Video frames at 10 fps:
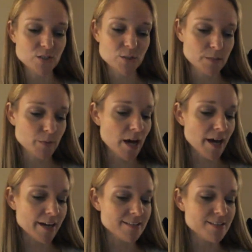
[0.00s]
2 months
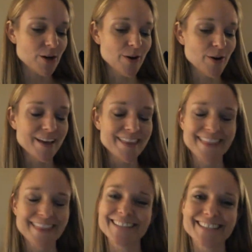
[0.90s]
behind. So
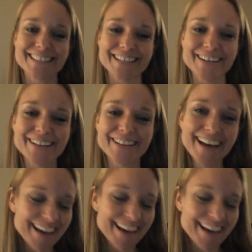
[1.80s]
that's still,